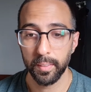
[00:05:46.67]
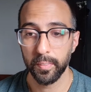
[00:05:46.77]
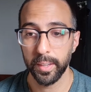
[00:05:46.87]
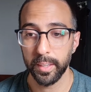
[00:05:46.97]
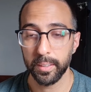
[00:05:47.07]

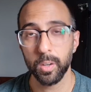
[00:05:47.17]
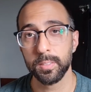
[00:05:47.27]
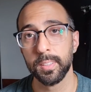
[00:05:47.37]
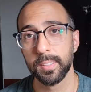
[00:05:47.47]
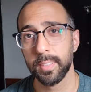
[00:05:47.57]
They
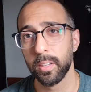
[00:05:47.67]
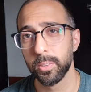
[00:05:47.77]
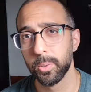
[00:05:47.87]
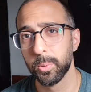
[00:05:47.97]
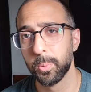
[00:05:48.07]
constantly tell
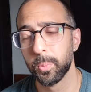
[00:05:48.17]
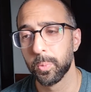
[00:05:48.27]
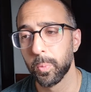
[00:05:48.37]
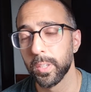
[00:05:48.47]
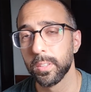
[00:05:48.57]
you
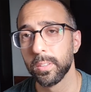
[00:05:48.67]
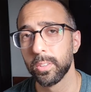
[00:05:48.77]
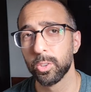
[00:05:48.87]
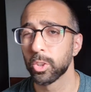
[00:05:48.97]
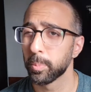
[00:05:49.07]
what
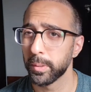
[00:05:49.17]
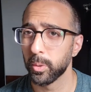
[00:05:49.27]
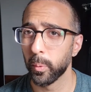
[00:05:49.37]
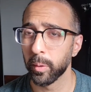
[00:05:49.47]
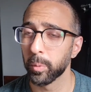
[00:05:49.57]
you should be
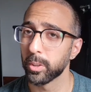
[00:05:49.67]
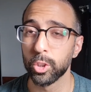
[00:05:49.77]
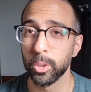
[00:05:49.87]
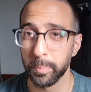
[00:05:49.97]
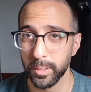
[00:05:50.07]
doing, what you
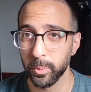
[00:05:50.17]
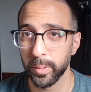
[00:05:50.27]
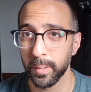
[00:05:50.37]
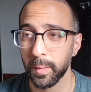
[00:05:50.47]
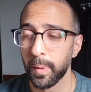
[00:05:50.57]
shouldn't be
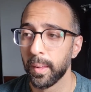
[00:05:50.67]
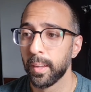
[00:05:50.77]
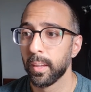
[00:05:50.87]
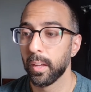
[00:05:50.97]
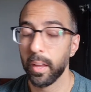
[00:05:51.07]
doing.
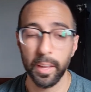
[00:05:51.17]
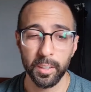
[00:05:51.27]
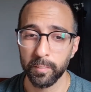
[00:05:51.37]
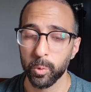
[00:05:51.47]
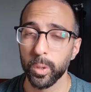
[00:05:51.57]
Any
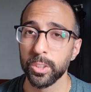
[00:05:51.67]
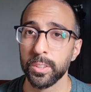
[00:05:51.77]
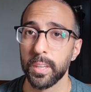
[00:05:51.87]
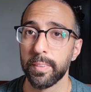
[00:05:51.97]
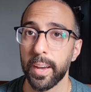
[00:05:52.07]
of the questions
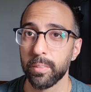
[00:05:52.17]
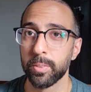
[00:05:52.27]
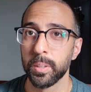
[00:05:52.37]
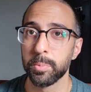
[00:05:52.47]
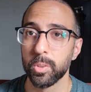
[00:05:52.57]
I've had
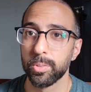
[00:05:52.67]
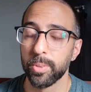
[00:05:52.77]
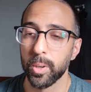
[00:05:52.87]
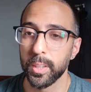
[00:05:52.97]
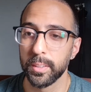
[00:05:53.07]
for them so
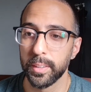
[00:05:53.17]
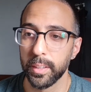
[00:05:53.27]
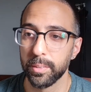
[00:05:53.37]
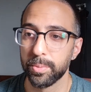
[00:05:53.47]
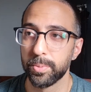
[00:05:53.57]
far,
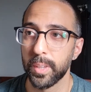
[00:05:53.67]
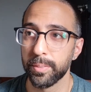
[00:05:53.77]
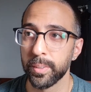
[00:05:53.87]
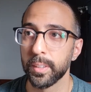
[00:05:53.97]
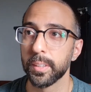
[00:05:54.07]
they've
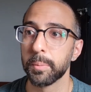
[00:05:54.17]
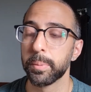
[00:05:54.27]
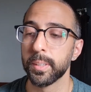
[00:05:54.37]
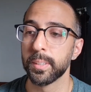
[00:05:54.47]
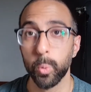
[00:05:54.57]
definitely
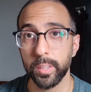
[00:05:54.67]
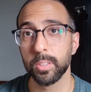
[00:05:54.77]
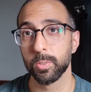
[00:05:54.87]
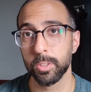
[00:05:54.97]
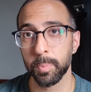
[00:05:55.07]
been quick
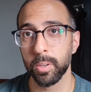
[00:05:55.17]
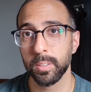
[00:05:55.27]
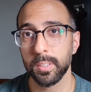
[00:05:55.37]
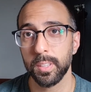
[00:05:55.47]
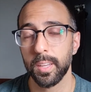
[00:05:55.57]
to
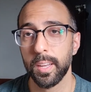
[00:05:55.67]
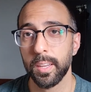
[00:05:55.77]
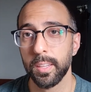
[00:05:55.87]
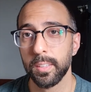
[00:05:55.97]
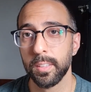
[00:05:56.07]
respond
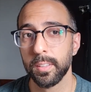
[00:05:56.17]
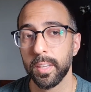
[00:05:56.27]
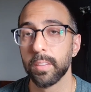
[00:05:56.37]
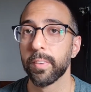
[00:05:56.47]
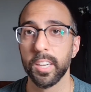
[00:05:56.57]
and
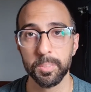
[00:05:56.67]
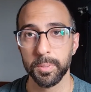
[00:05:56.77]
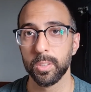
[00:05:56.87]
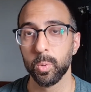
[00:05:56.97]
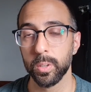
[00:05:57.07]
they advise
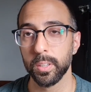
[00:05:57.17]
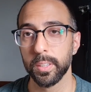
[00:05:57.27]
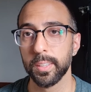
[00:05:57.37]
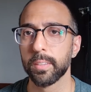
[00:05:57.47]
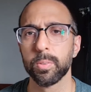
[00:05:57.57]
me
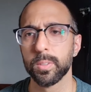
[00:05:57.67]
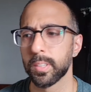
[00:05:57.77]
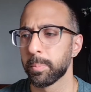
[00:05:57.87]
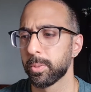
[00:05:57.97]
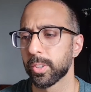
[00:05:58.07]
accordingly. Like for
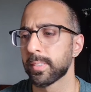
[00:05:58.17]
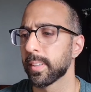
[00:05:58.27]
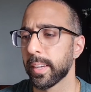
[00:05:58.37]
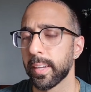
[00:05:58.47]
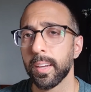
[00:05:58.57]
example, just
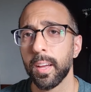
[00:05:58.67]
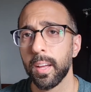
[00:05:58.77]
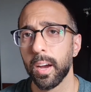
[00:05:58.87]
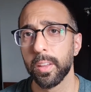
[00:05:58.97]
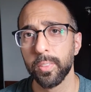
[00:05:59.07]
today,
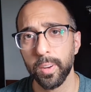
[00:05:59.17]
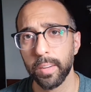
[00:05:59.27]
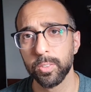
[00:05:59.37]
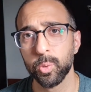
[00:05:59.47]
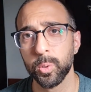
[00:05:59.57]
I thought
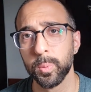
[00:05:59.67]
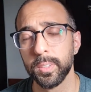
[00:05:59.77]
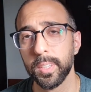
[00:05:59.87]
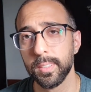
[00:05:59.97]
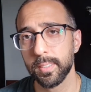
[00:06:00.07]
after 21
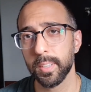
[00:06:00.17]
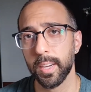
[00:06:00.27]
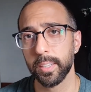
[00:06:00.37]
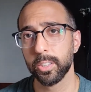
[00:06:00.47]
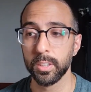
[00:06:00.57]
days,
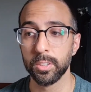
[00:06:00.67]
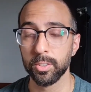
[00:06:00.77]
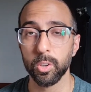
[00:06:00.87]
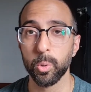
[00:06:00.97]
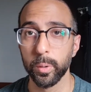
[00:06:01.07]
I could
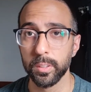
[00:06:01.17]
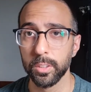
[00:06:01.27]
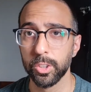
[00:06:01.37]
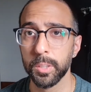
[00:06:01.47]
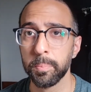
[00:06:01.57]
start going to
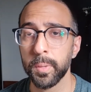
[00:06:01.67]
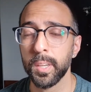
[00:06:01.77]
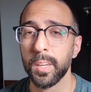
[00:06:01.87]
the gym,